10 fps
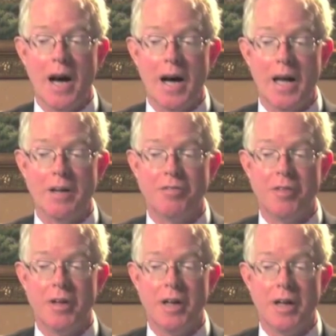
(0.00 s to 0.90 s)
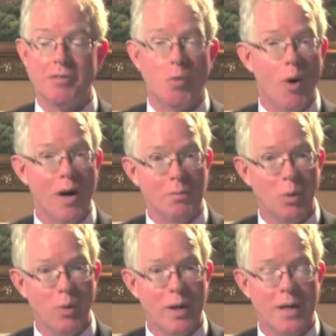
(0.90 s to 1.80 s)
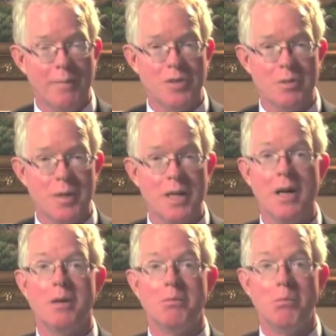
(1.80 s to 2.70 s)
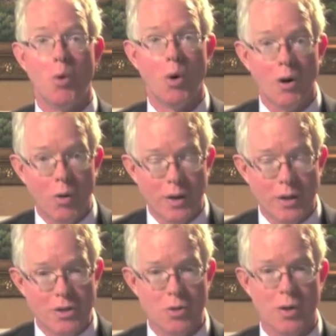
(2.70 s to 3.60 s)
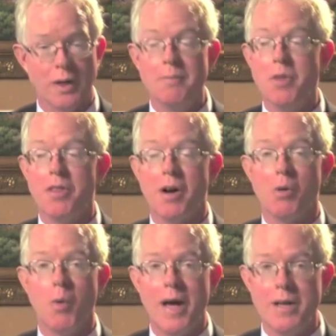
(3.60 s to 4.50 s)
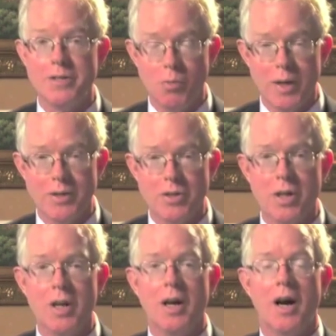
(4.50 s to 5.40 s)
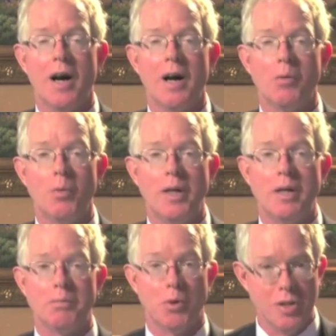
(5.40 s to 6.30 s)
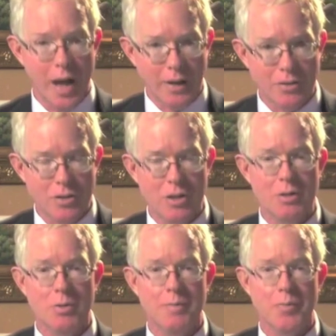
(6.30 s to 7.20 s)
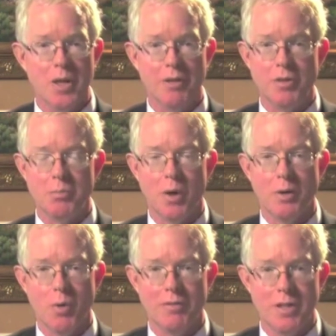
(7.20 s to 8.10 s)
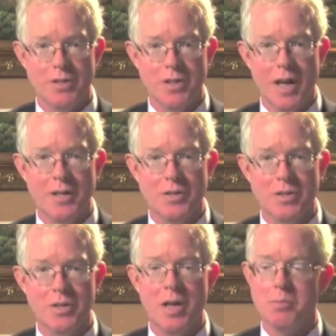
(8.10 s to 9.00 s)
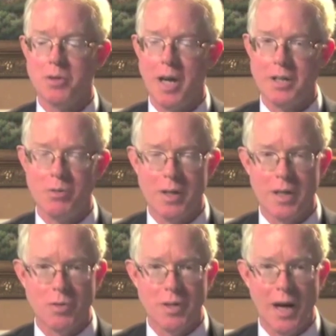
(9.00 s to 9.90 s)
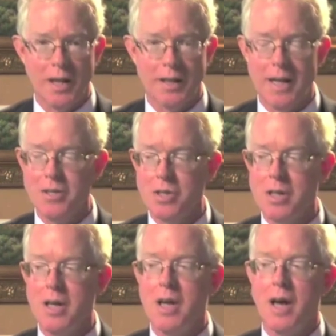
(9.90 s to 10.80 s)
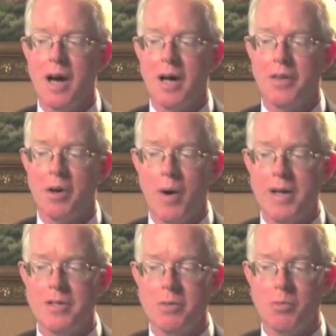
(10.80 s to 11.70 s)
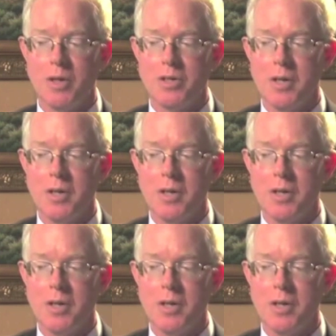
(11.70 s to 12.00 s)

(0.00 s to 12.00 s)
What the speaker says: if one employee comes to me, more are going to join. There are ways in which we can protect you if you bring one of these cases, protect you against retaliation. There are ways in which